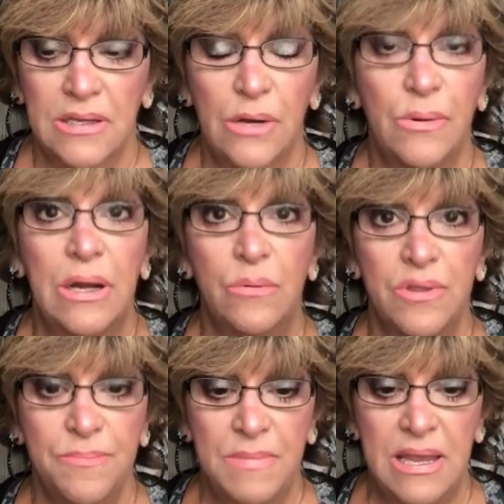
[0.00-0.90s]
get ready
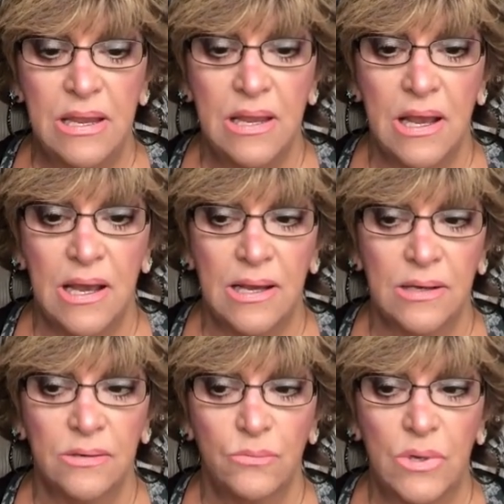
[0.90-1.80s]
with me
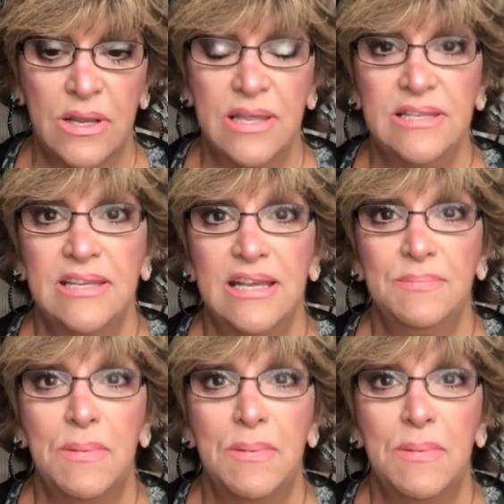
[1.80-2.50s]
one of these days.